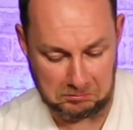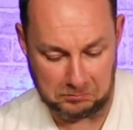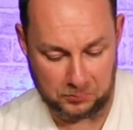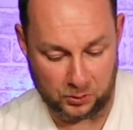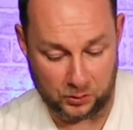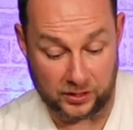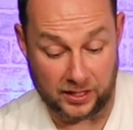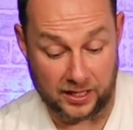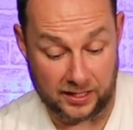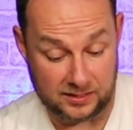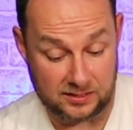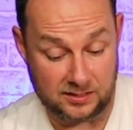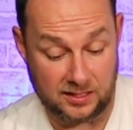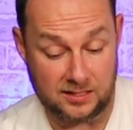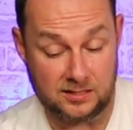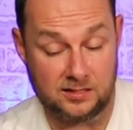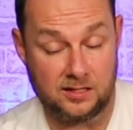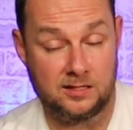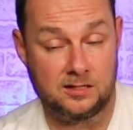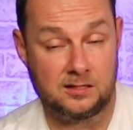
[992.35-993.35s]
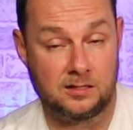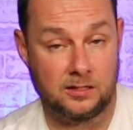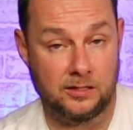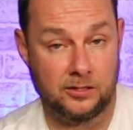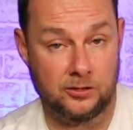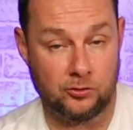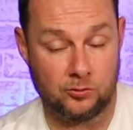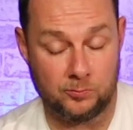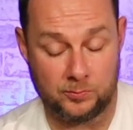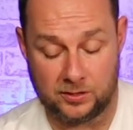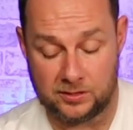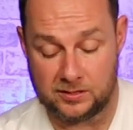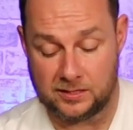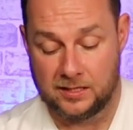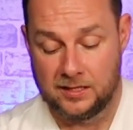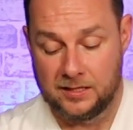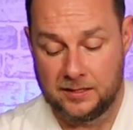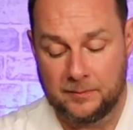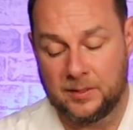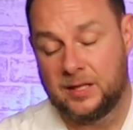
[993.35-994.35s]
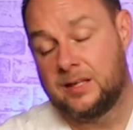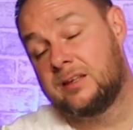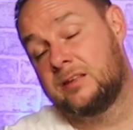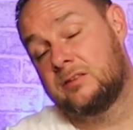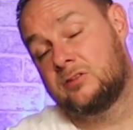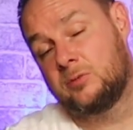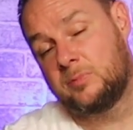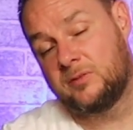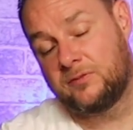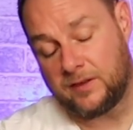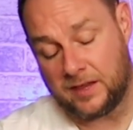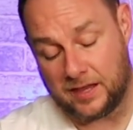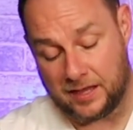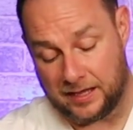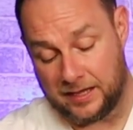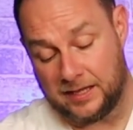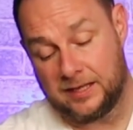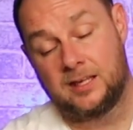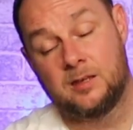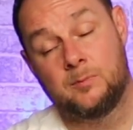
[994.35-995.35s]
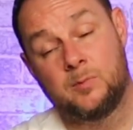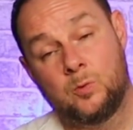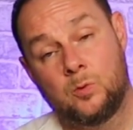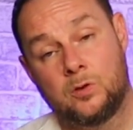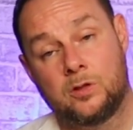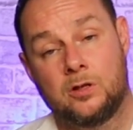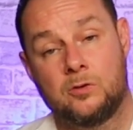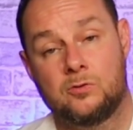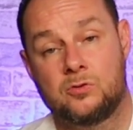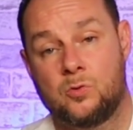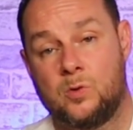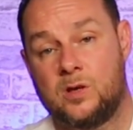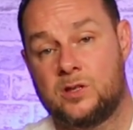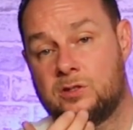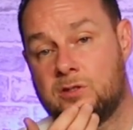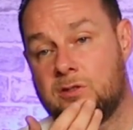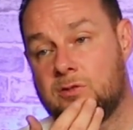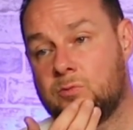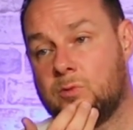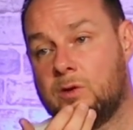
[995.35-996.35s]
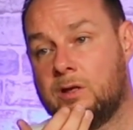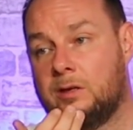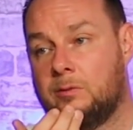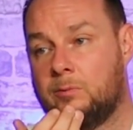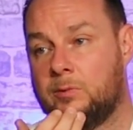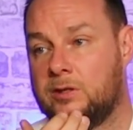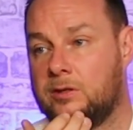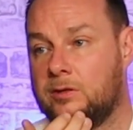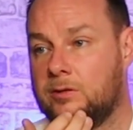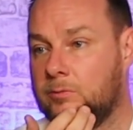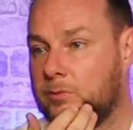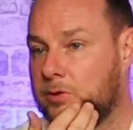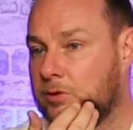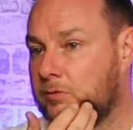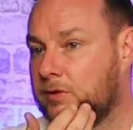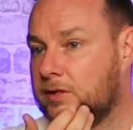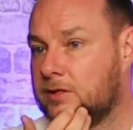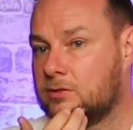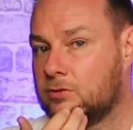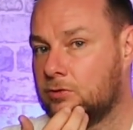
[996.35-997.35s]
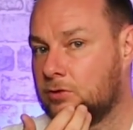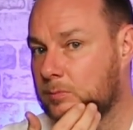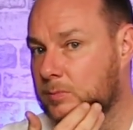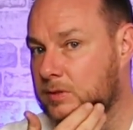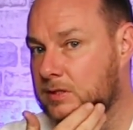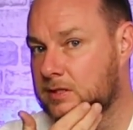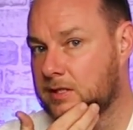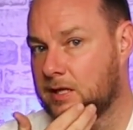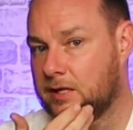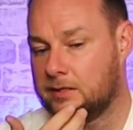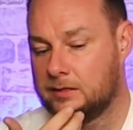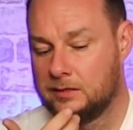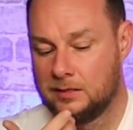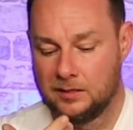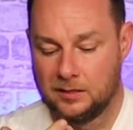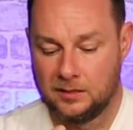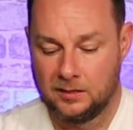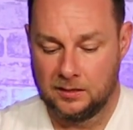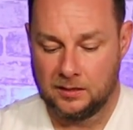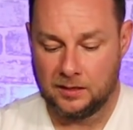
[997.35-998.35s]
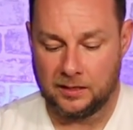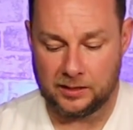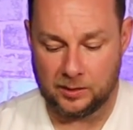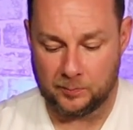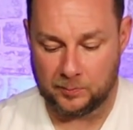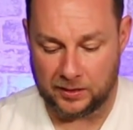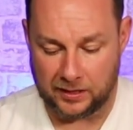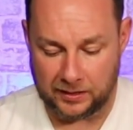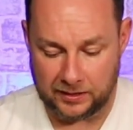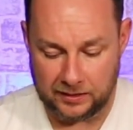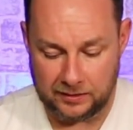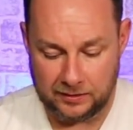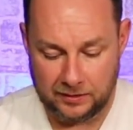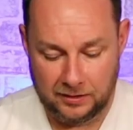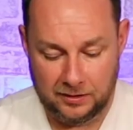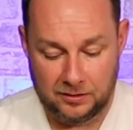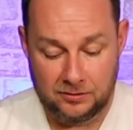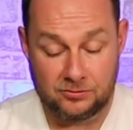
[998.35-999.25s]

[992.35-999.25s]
But yeah, it's nice that it's cleared up, because to be fair, it can be one of those questions where when you're in a tournament setting and you're playing,